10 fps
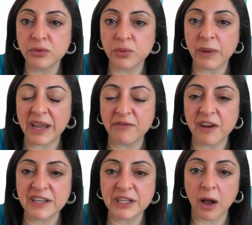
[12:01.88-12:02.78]
to my
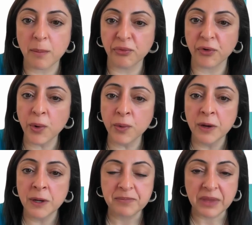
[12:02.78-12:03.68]
very top row.
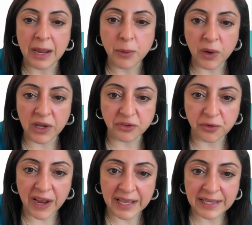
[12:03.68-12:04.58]
I want to
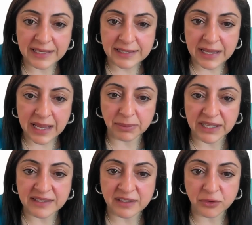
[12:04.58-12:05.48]
drag it and
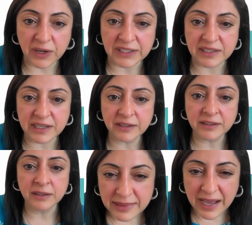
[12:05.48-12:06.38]
place it right
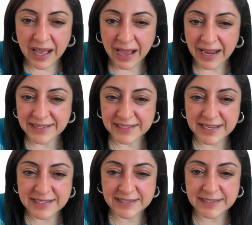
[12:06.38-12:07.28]
here. The height
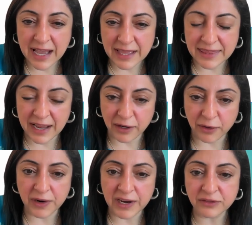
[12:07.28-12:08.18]
is not that
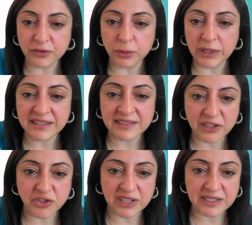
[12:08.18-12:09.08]
great, so let's
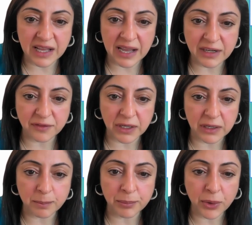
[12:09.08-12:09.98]
adjust the height of the
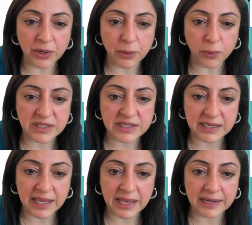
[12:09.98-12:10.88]
component. Once
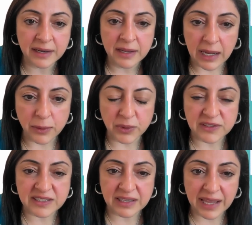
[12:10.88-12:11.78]
again, I
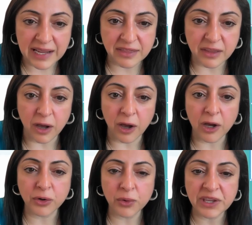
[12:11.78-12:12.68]
would select the
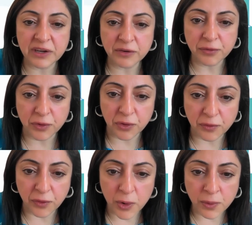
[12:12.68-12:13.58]
auto here for the
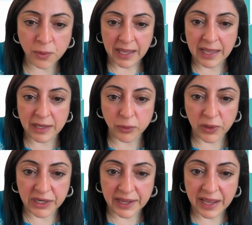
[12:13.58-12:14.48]
row. And
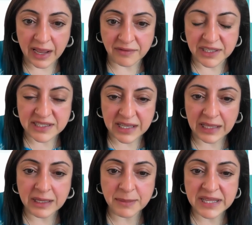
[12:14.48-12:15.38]
when I have this
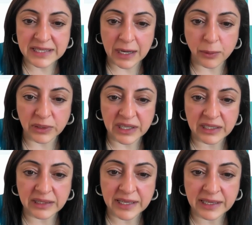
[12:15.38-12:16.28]
element, I will
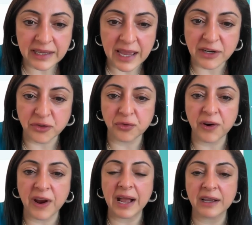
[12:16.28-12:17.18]
click and
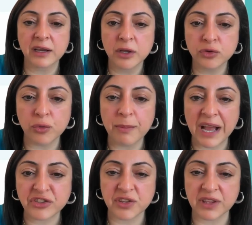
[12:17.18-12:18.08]
drag to
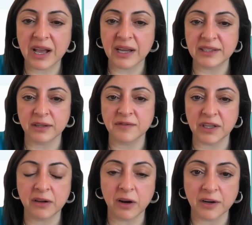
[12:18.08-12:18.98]
match the height of
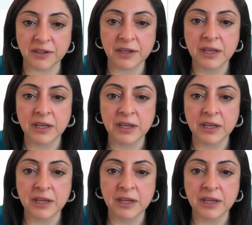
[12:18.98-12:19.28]
the card.